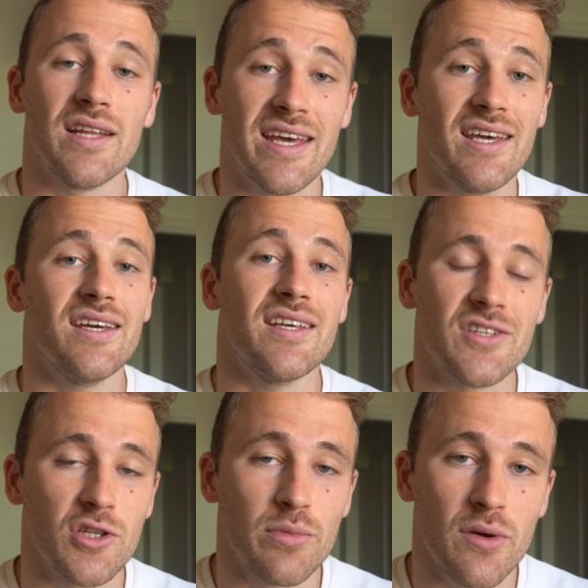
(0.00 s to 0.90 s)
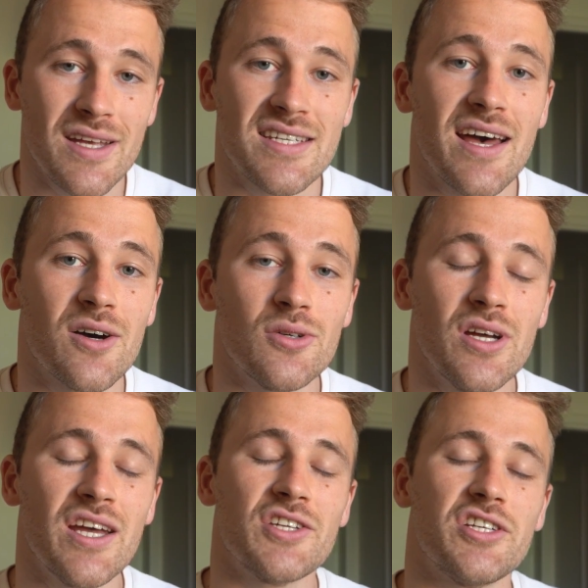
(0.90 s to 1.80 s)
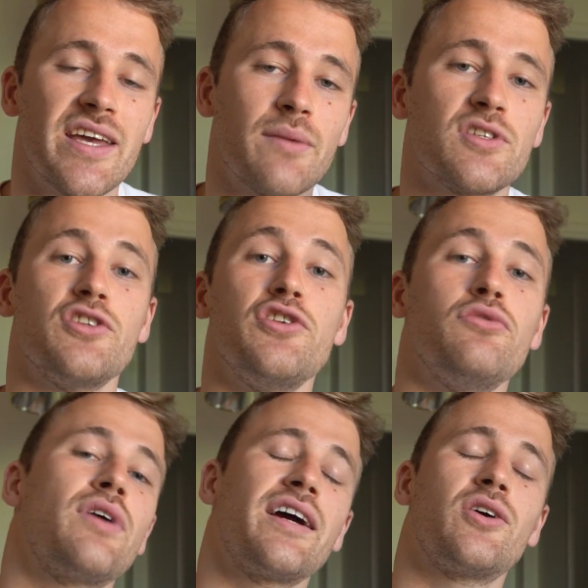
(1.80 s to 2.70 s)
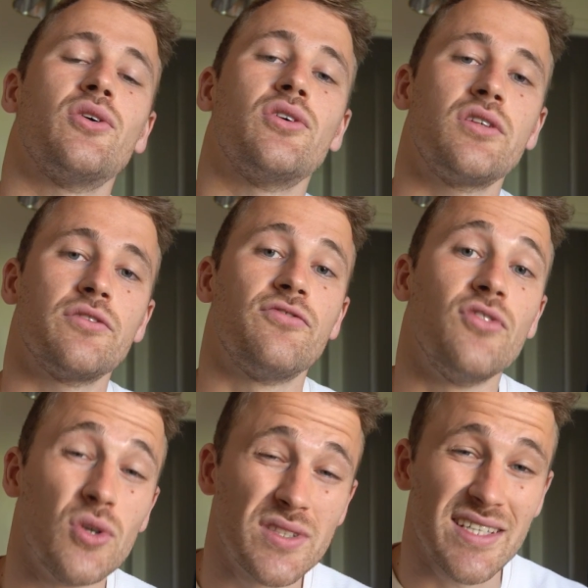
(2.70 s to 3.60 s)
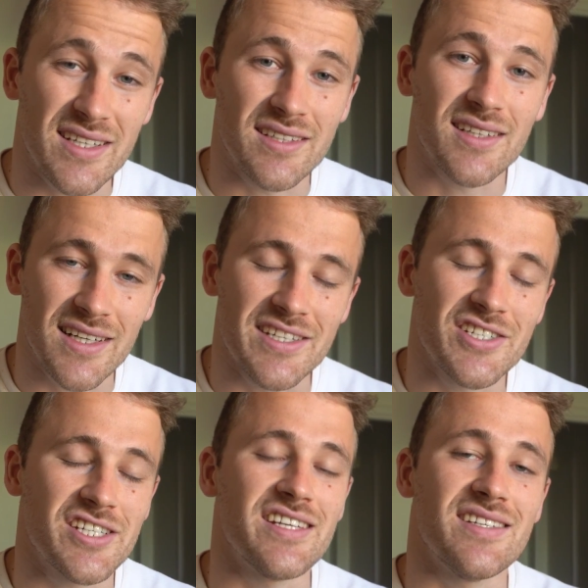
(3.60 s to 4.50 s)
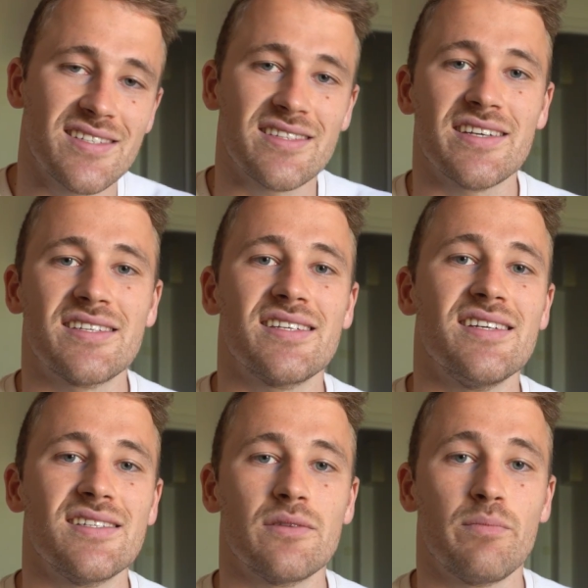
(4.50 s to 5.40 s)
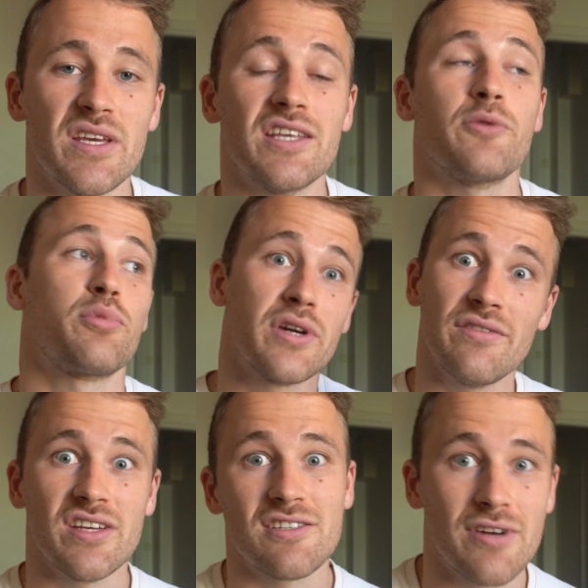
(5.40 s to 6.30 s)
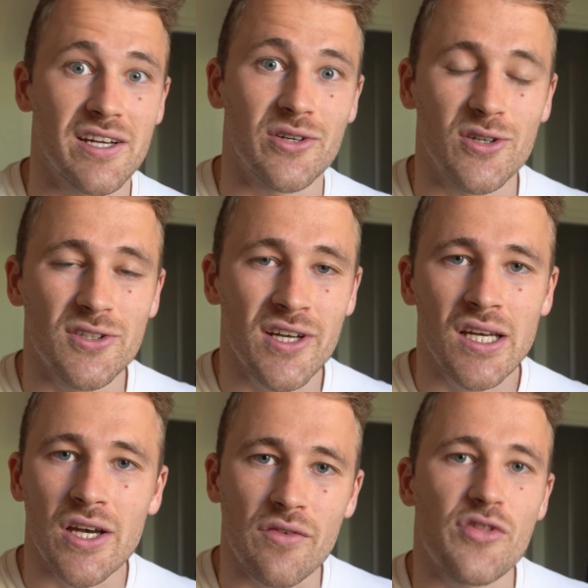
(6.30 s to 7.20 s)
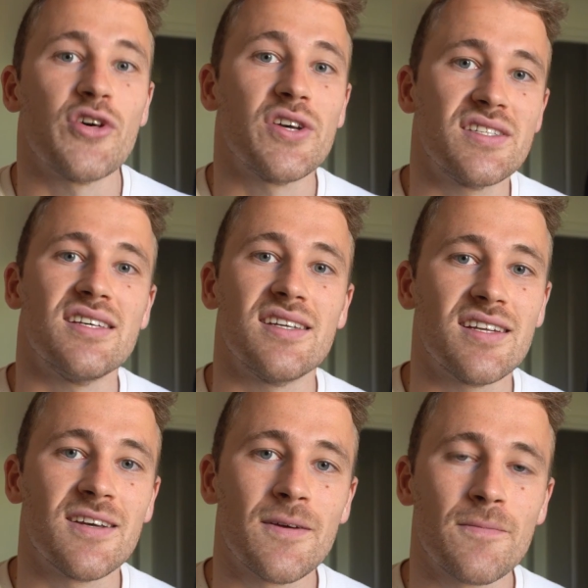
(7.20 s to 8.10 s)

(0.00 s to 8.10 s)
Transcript: Here in the WSL, she kept a new record of 14 clean sheets this season, beating the previous record of 13.